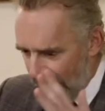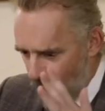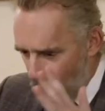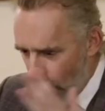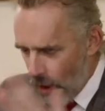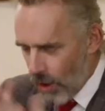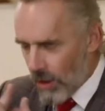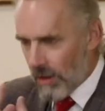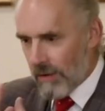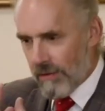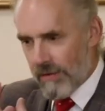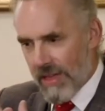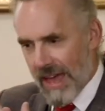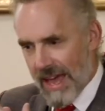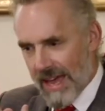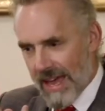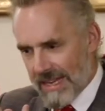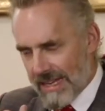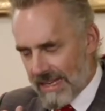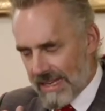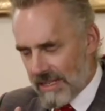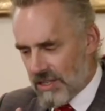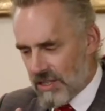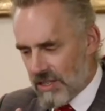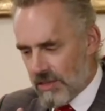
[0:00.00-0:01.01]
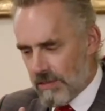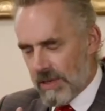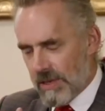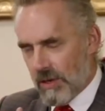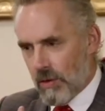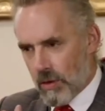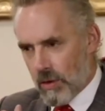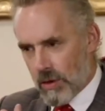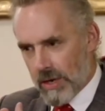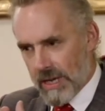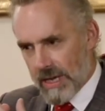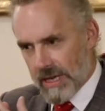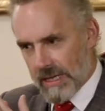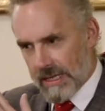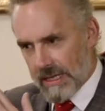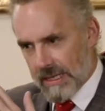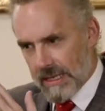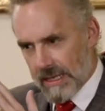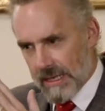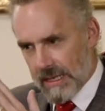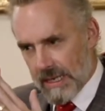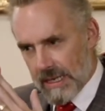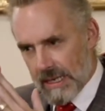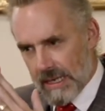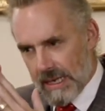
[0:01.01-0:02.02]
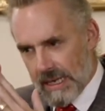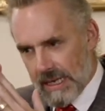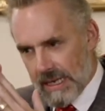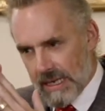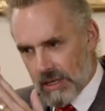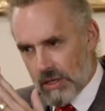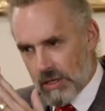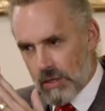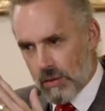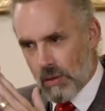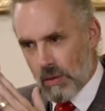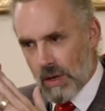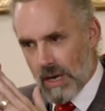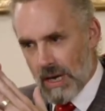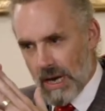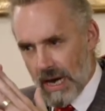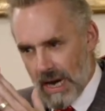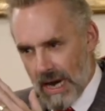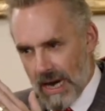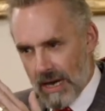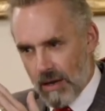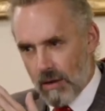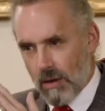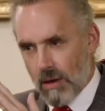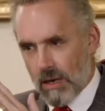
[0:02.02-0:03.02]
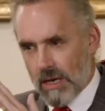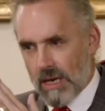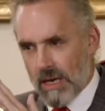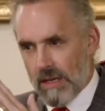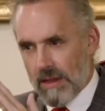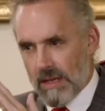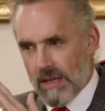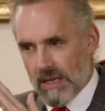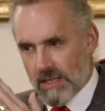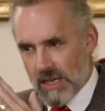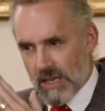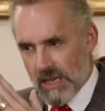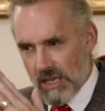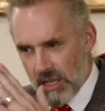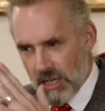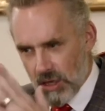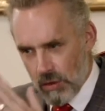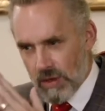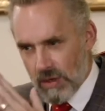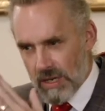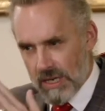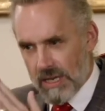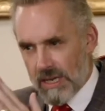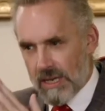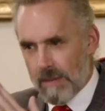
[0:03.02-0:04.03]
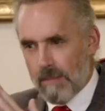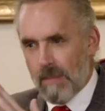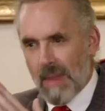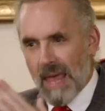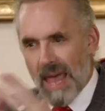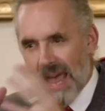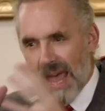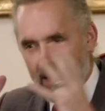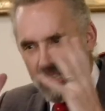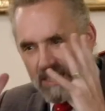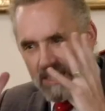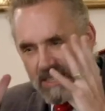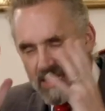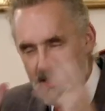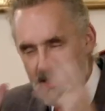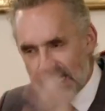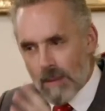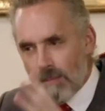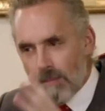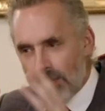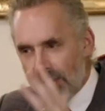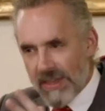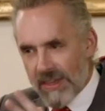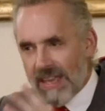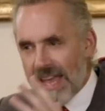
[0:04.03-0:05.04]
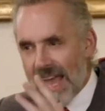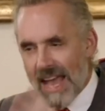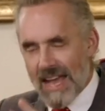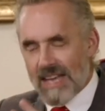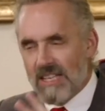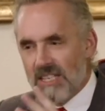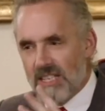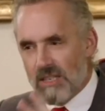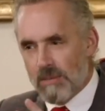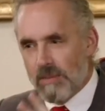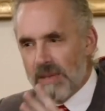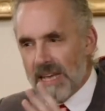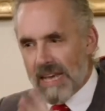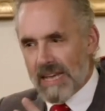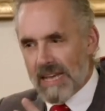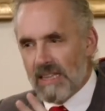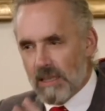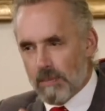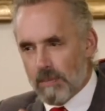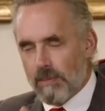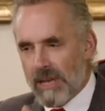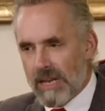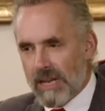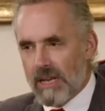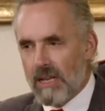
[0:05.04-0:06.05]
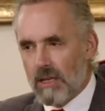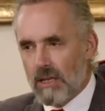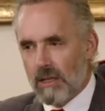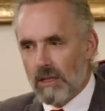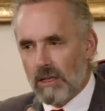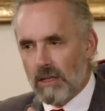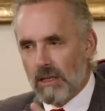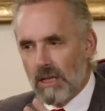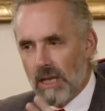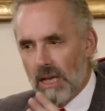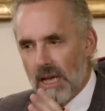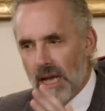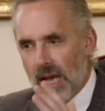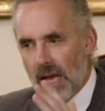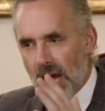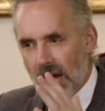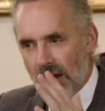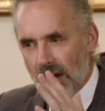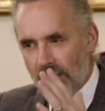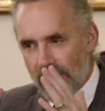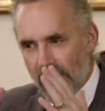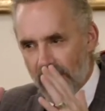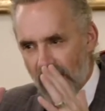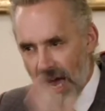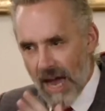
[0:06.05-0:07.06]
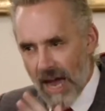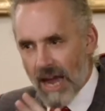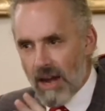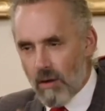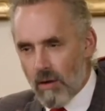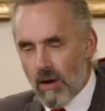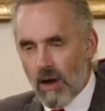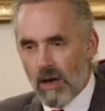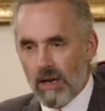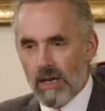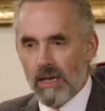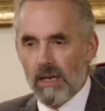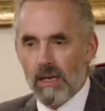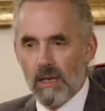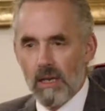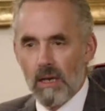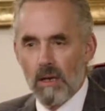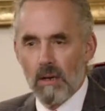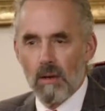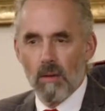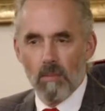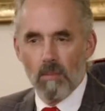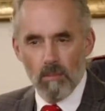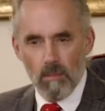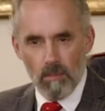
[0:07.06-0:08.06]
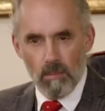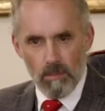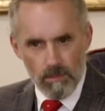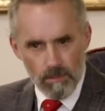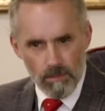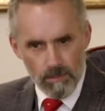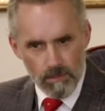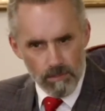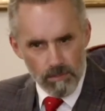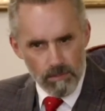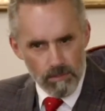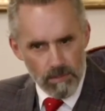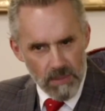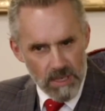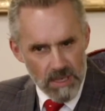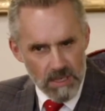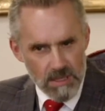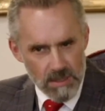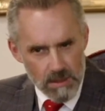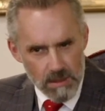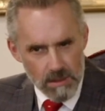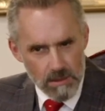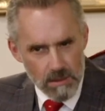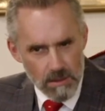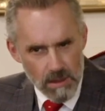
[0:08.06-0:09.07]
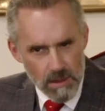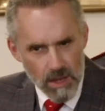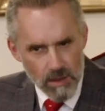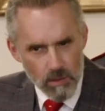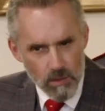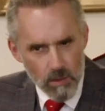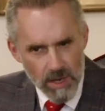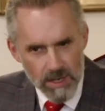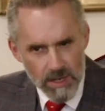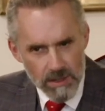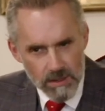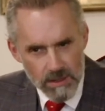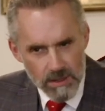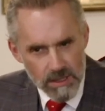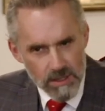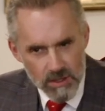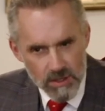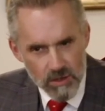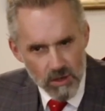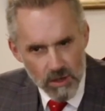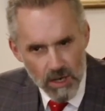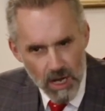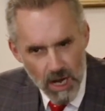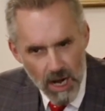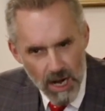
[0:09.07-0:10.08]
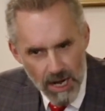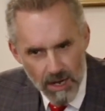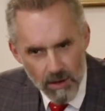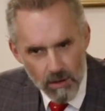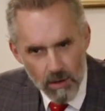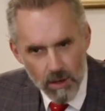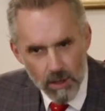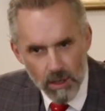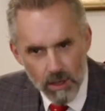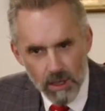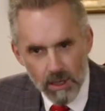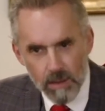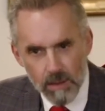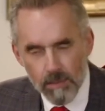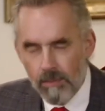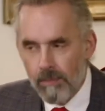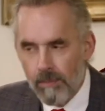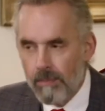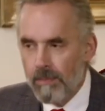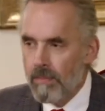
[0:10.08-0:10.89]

All of that needs to be oriented into a hierarchy that's a unity, and something has to be at the pinnacle of the hierarchy, because otherwise it's not a hierarchy.